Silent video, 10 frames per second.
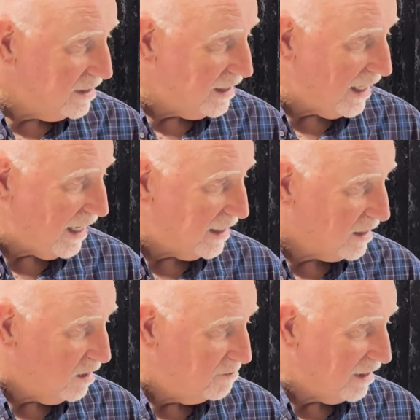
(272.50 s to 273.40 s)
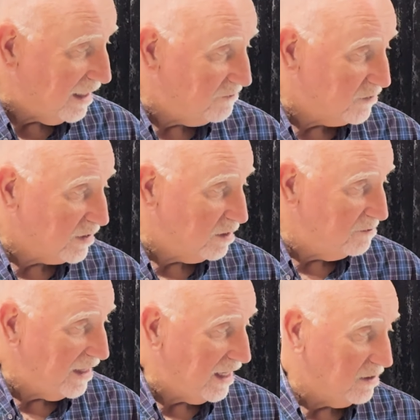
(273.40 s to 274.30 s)
the 8 coming after a
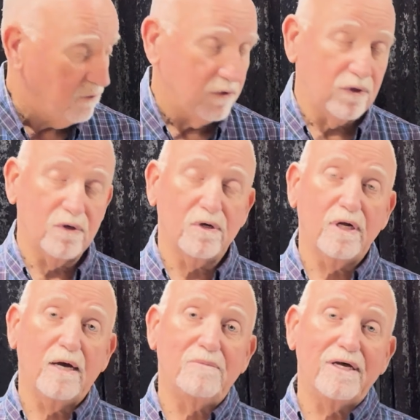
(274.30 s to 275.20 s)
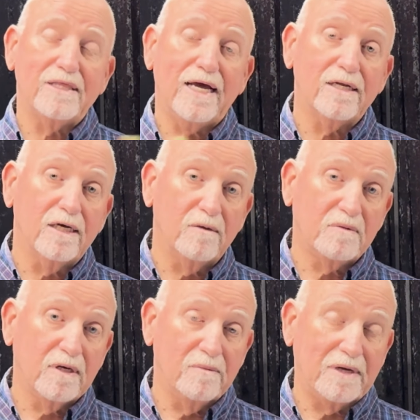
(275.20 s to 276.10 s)
command, and we'll learn about that
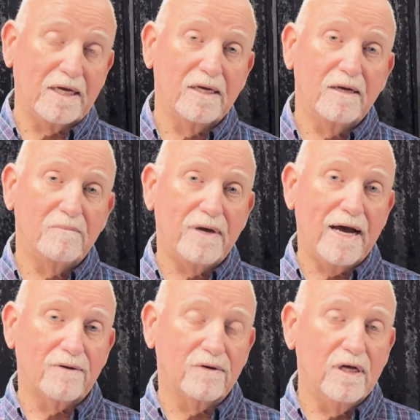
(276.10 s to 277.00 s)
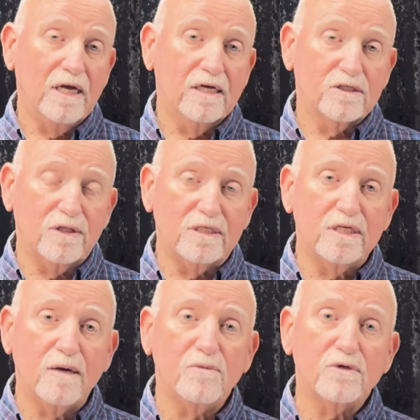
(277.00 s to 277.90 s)
upcoming pattern. So these
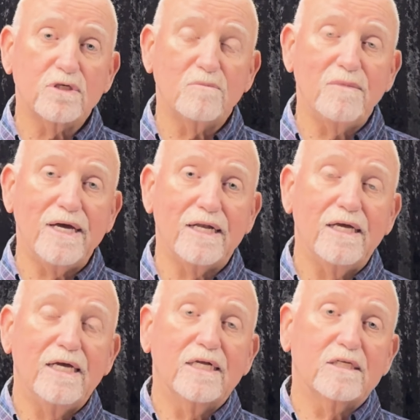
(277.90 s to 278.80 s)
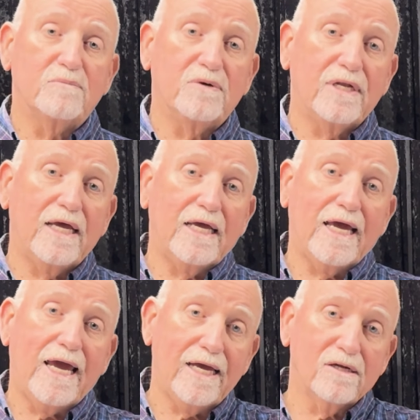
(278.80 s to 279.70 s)
numbers are meant to put a
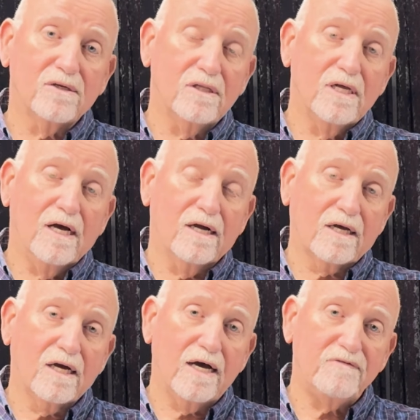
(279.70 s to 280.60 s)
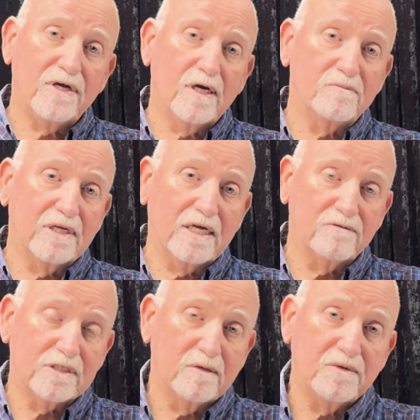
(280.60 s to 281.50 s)
handle on a coffee cup, to give
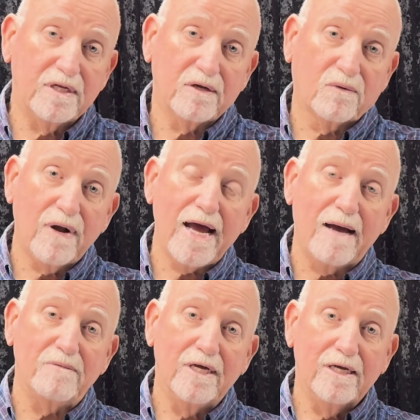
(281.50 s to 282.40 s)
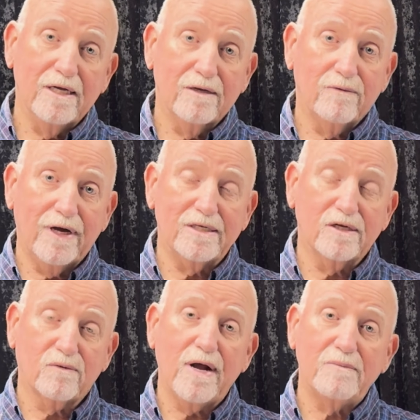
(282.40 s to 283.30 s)
us something to grab, right? To
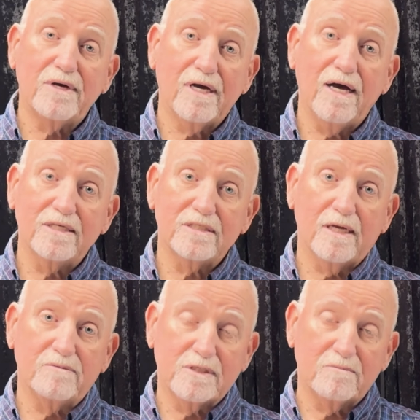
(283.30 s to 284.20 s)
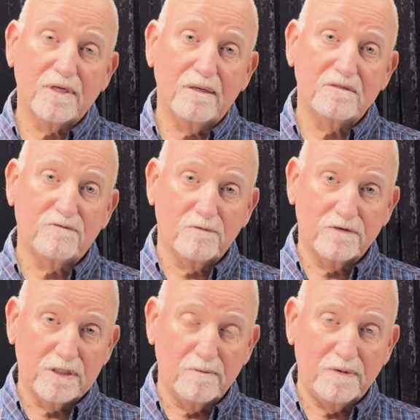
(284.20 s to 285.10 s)
grab a concept, sometimes for
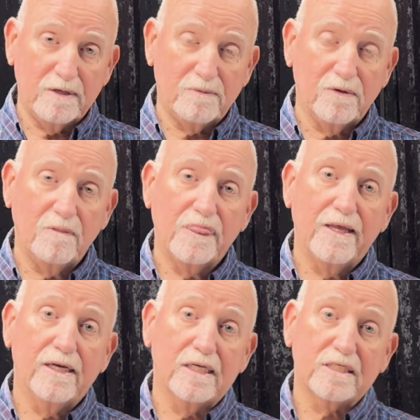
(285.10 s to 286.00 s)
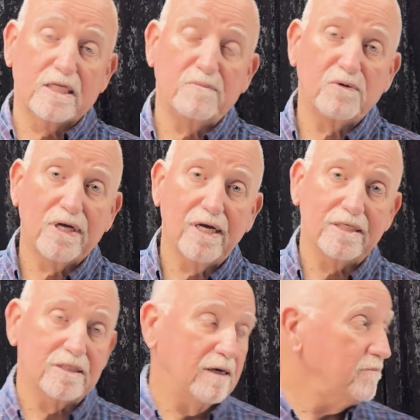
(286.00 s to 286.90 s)
some people, a slippery
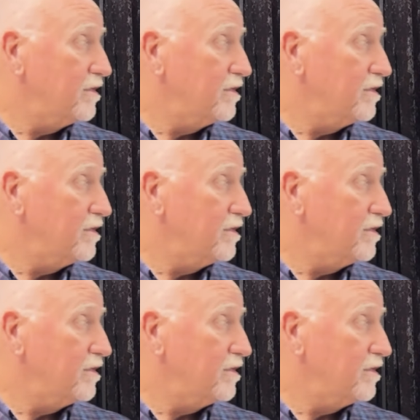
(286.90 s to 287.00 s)
concept.